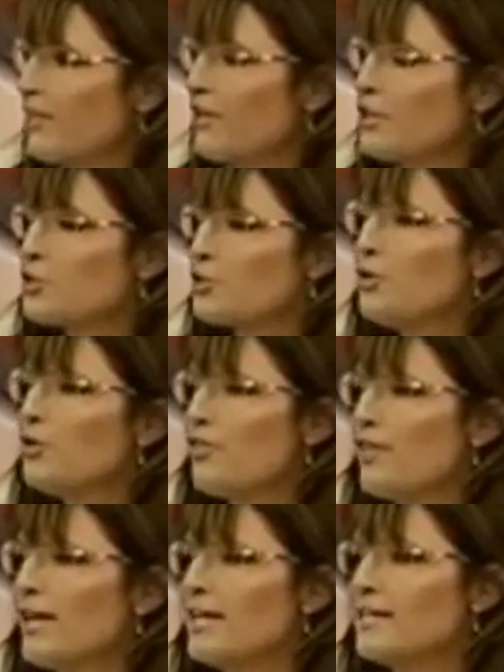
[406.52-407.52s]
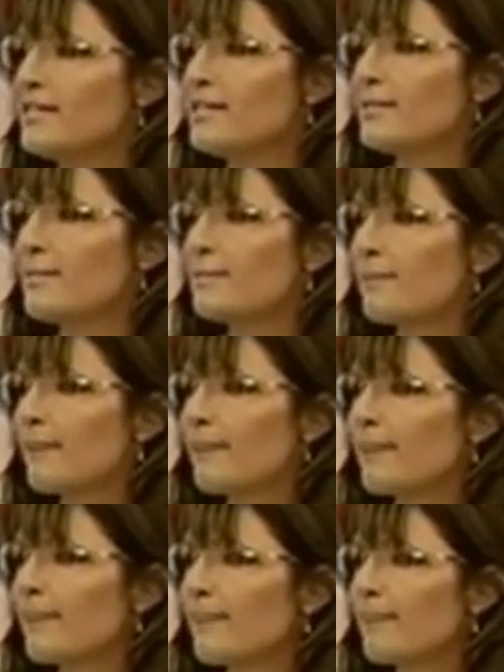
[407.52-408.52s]
the truth is,
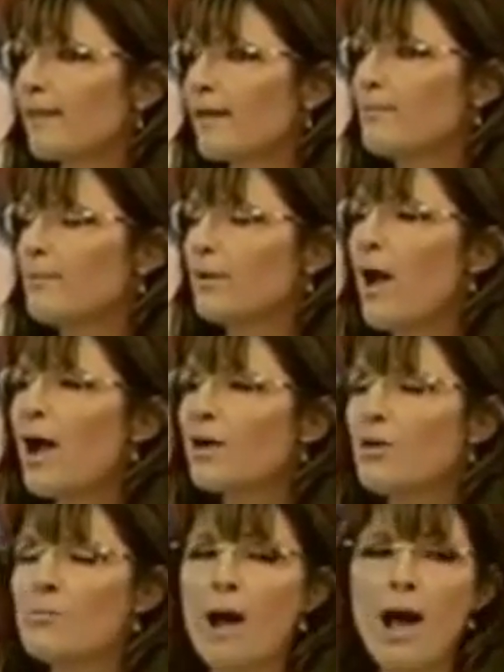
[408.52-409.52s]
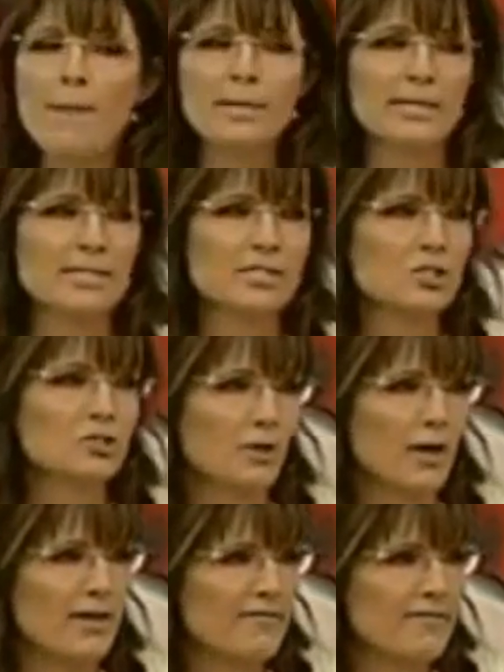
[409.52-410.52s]
Barack Obama is
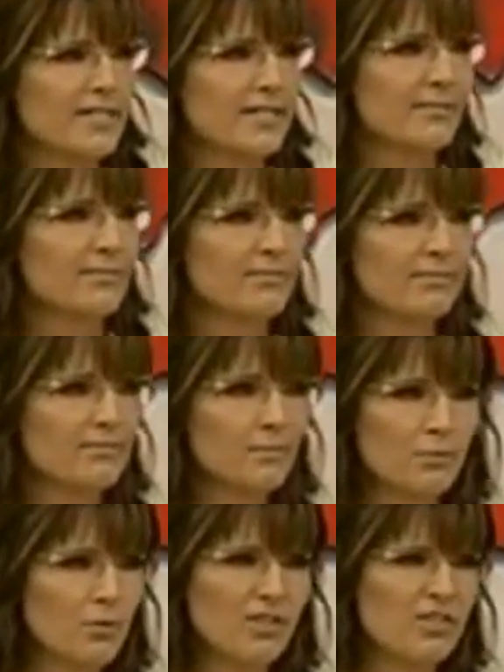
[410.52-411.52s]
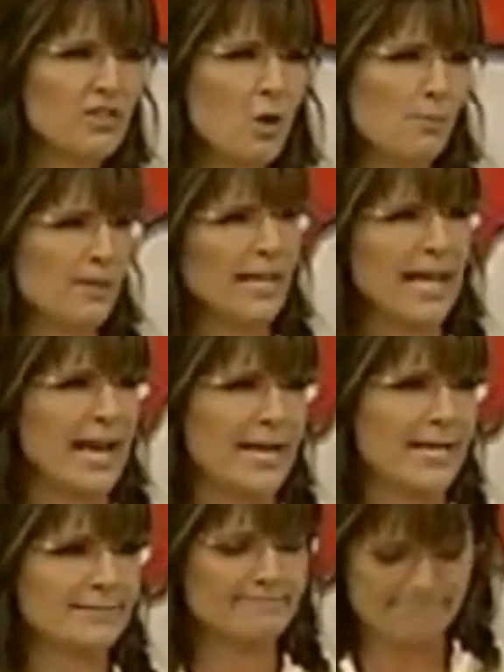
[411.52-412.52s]
adrift with no
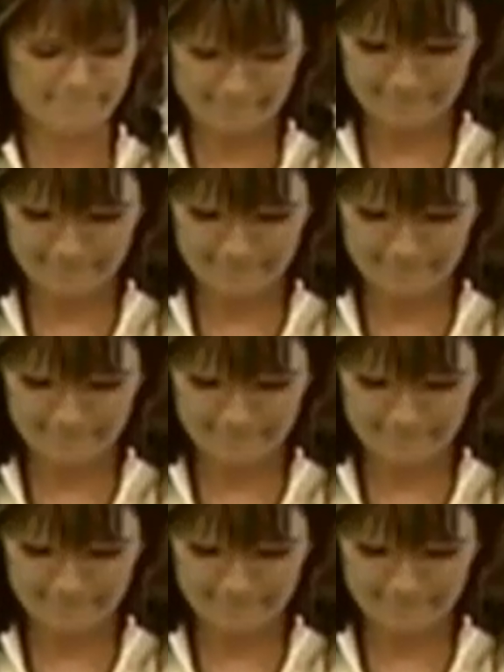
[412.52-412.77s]
plan